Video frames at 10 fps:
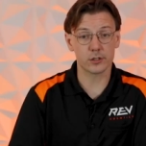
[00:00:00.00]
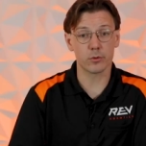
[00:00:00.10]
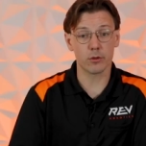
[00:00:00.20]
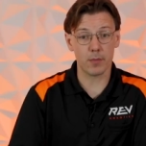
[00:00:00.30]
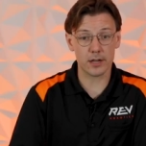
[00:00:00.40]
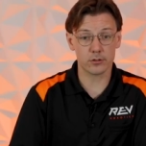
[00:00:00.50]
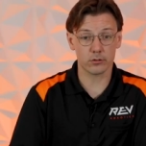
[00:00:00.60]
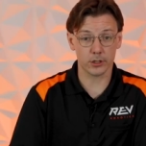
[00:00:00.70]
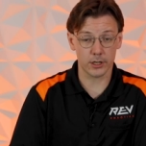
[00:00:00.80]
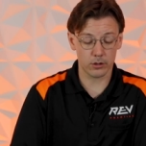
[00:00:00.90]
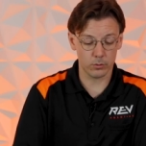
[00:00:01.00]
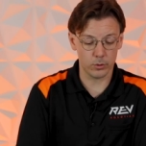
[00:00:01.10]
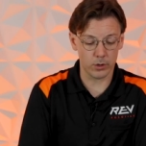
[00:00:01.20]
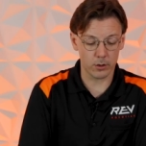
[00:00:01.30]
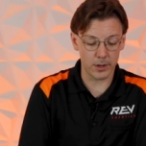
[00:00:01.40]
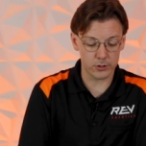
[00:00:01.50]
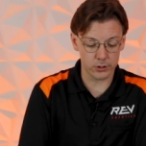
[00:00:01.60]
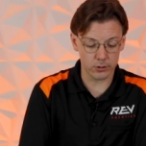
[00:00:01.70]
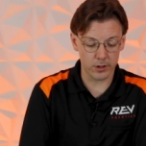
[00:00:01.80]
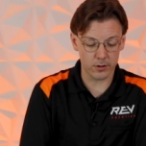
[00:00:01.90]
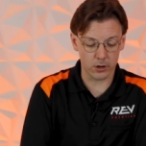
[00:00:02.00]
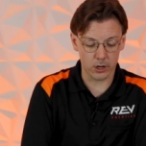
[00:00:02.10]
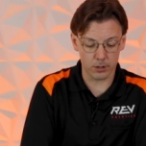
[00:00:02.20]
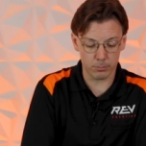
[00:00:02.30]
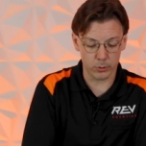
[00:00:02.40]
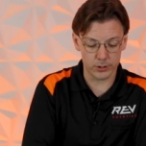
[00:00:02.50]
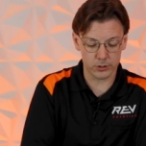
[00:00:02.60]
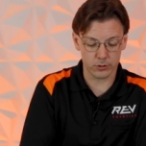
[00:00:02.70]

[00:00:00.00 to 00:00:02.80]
this with a master link, we want to make sure that our cup point